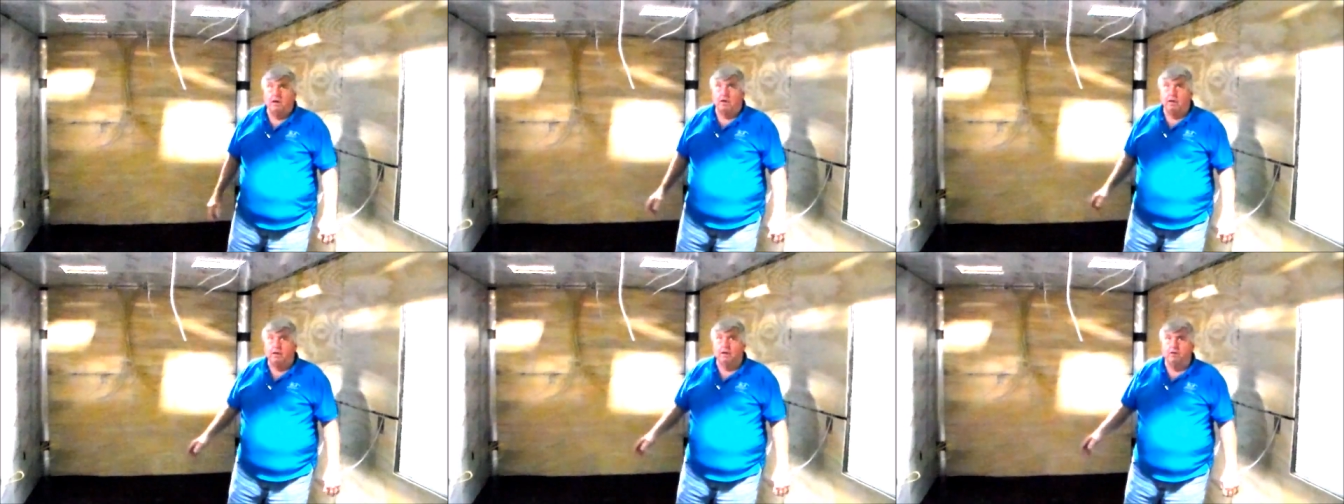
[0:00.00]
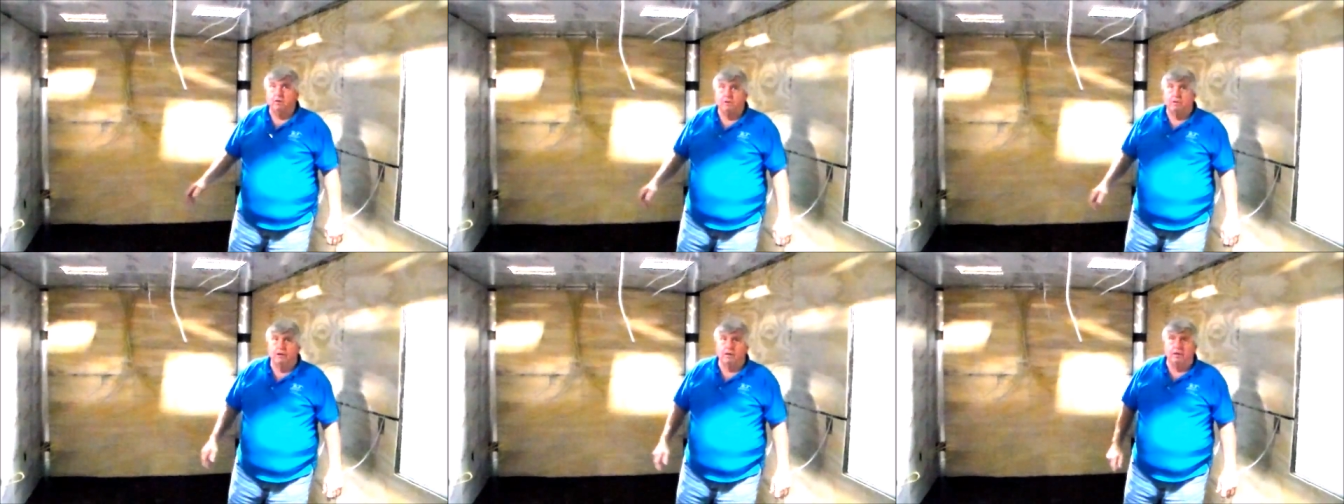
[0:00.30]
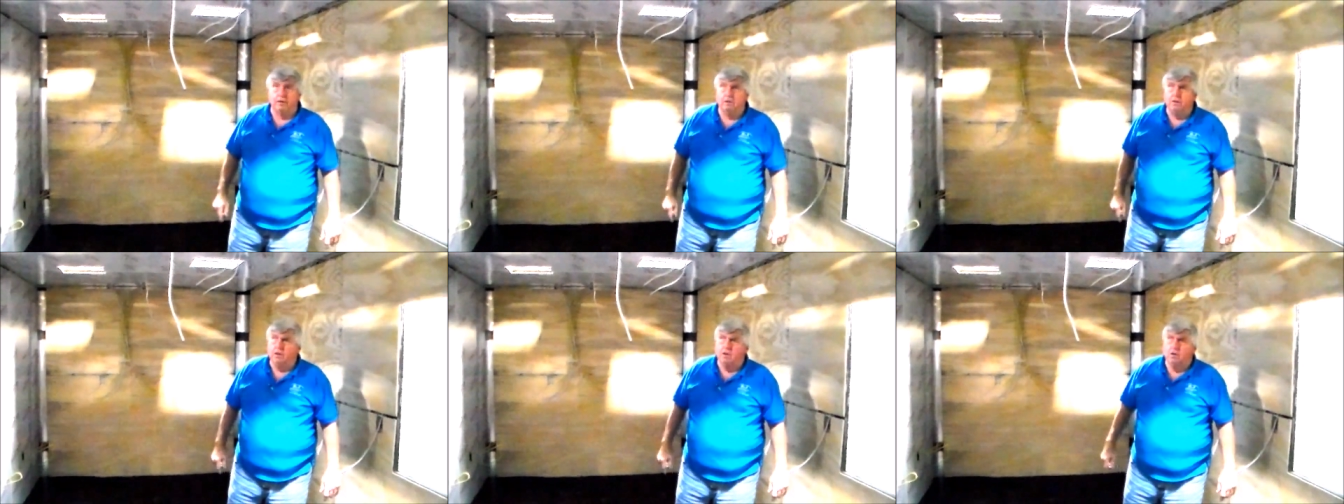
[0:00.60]
and
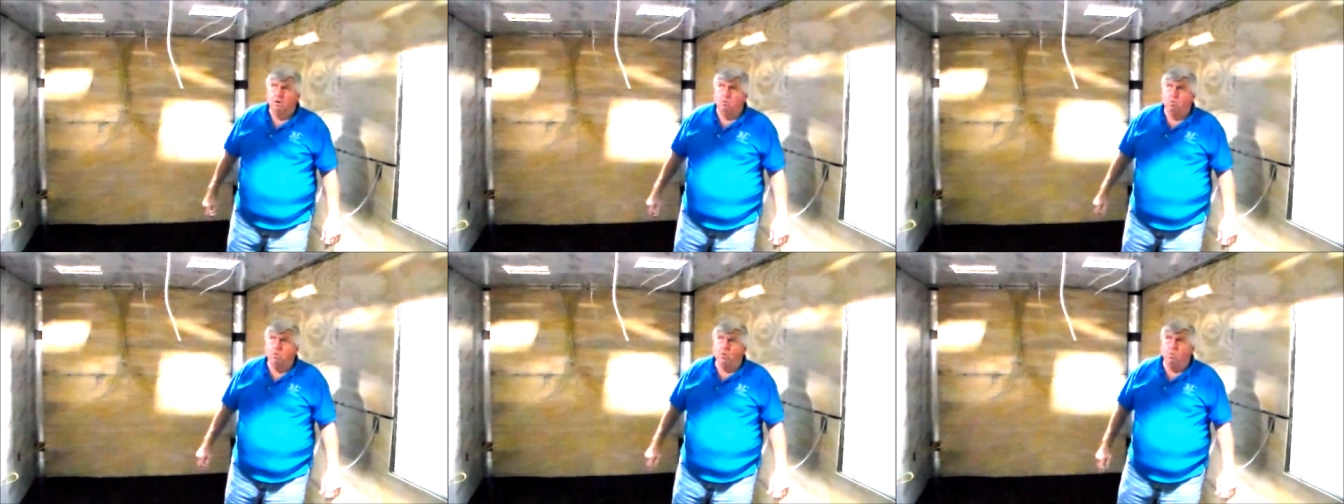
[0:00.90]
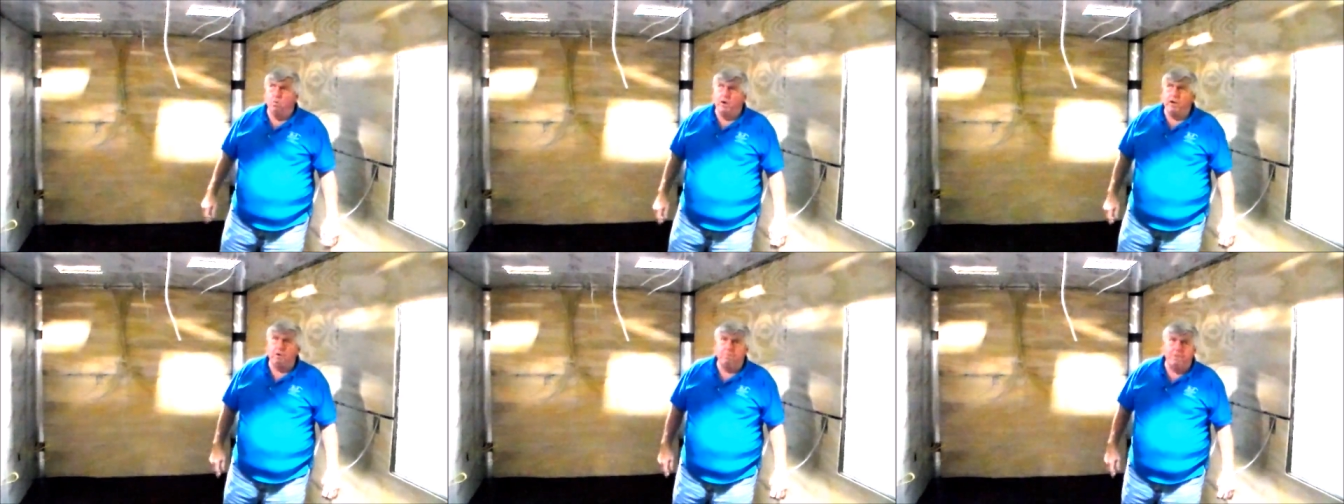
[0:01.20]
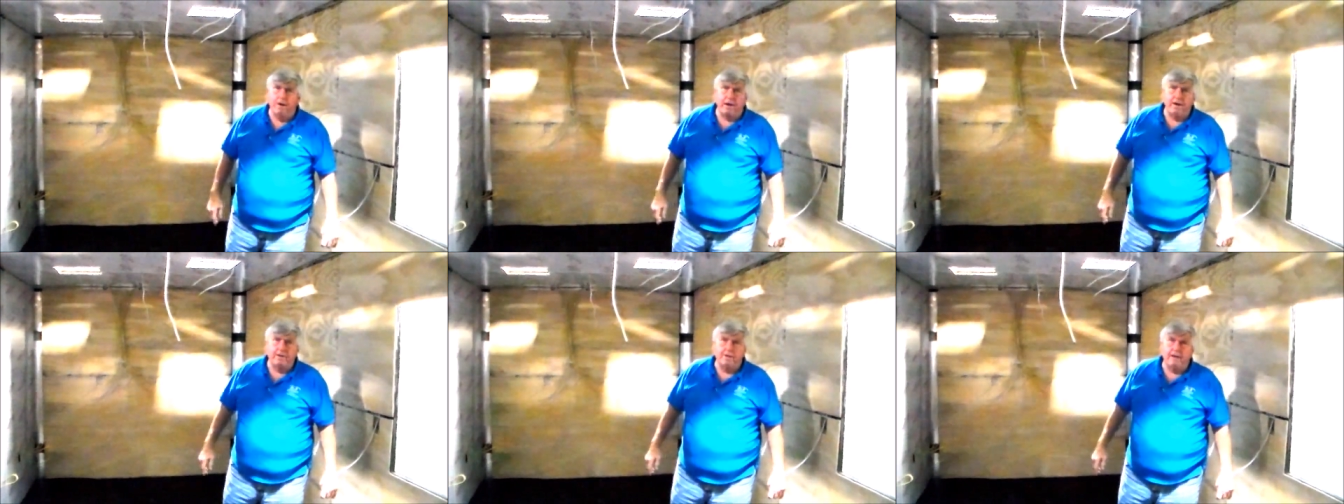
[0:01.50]
uh, we'll wait
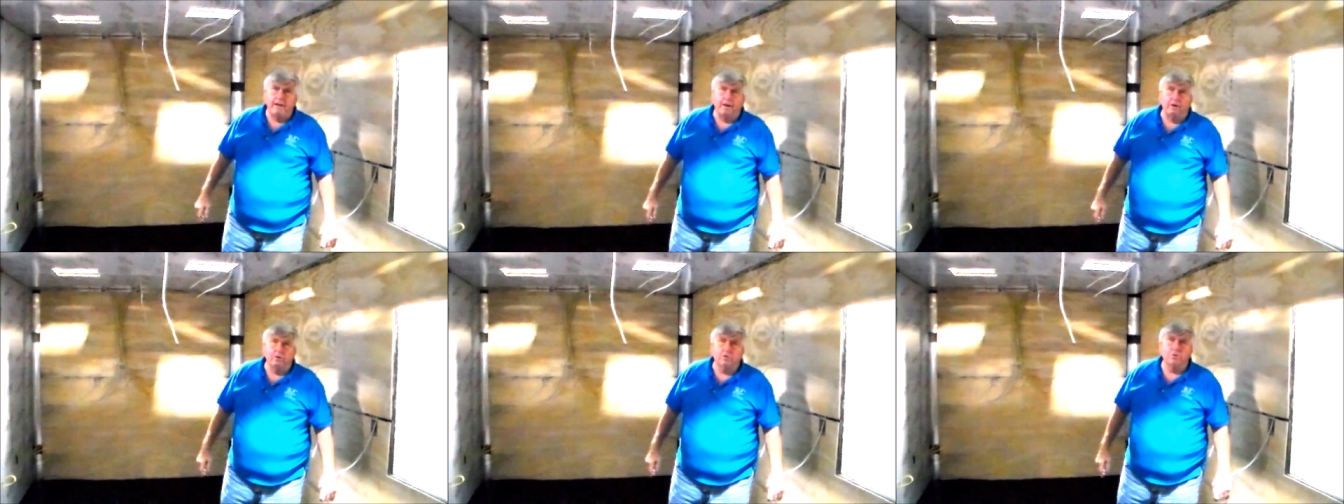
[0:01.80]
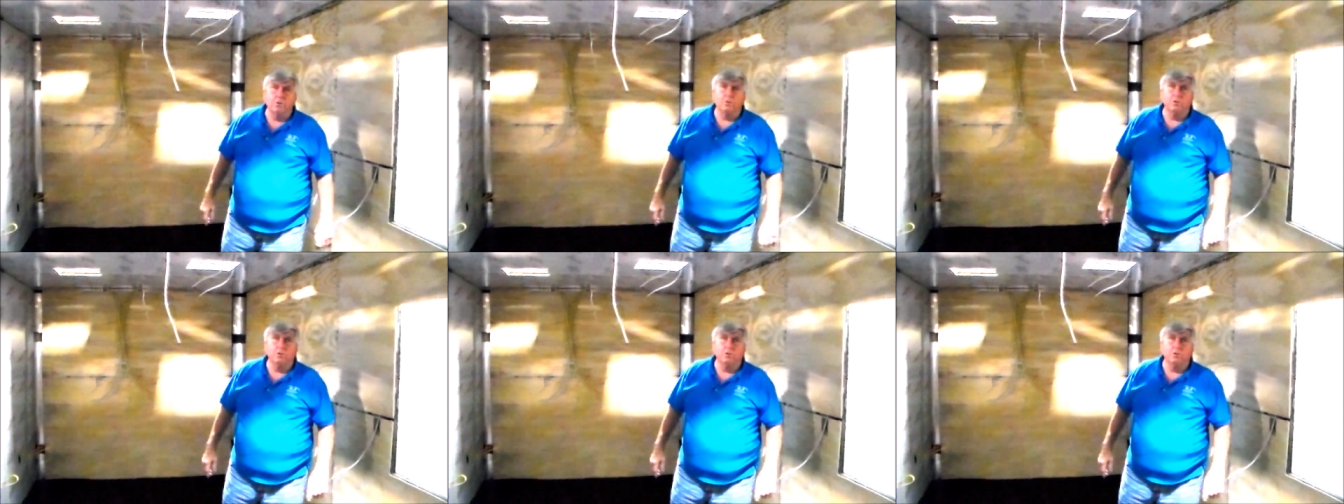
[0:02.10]
about a day or